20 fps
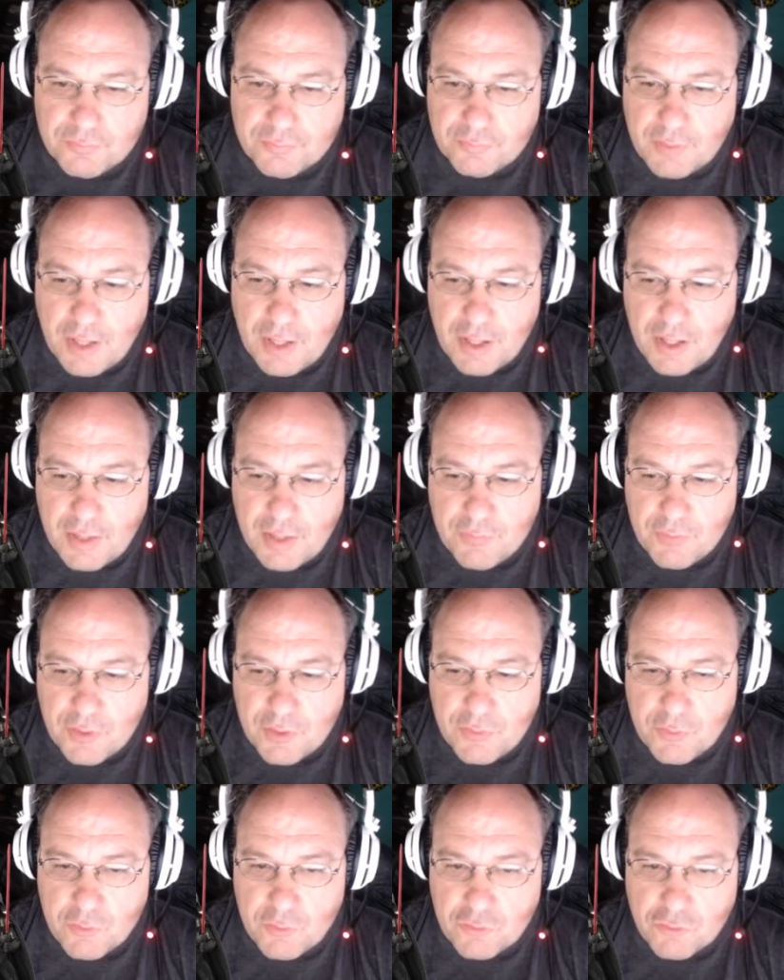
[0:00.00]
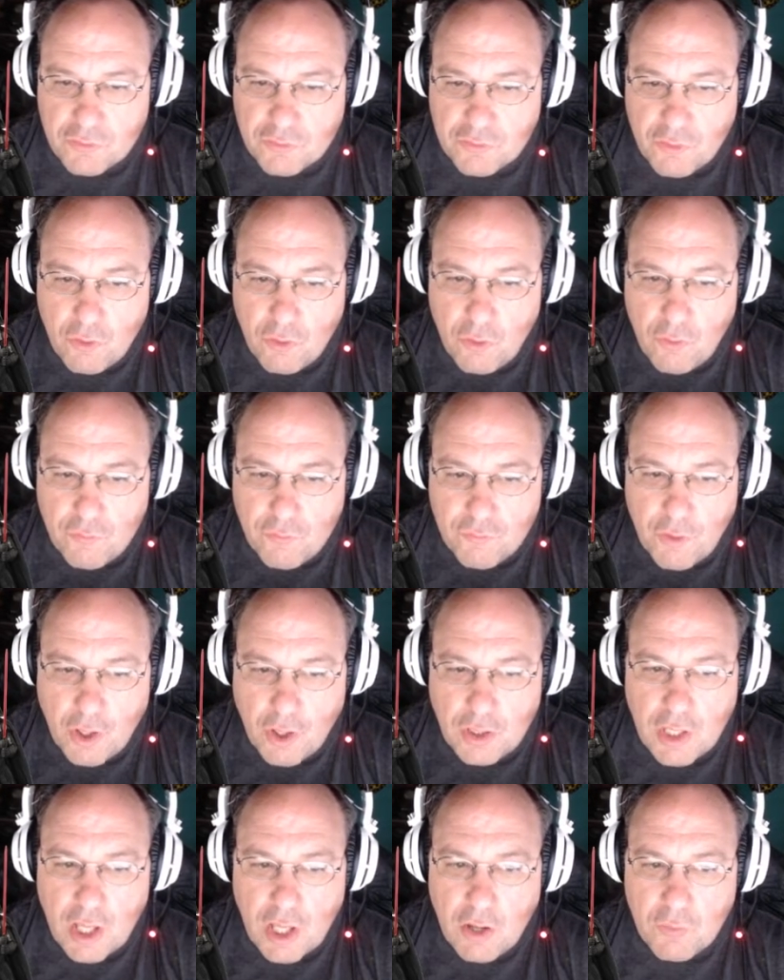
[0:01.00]
And, and then there's just the whole
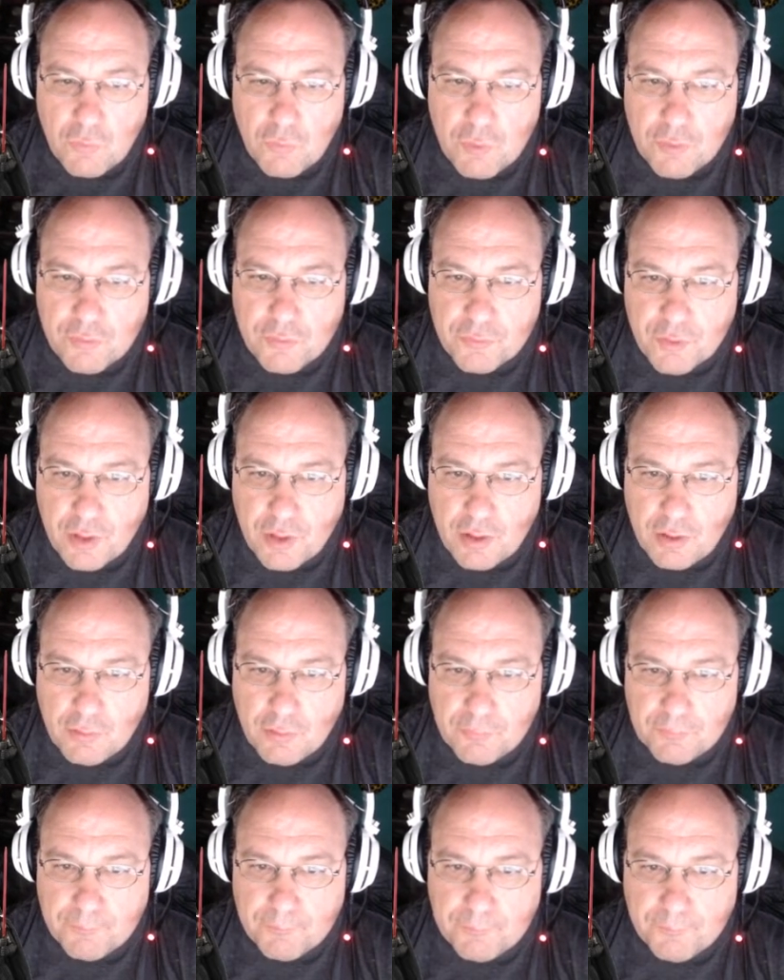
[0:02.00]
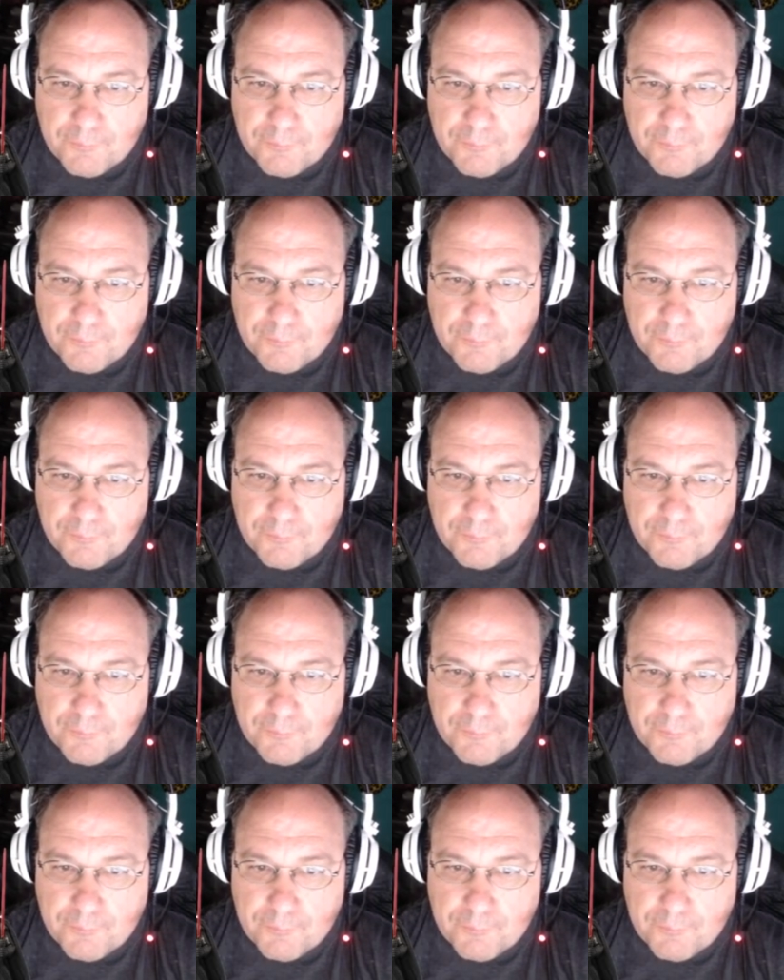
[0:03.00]
fallout with. Um,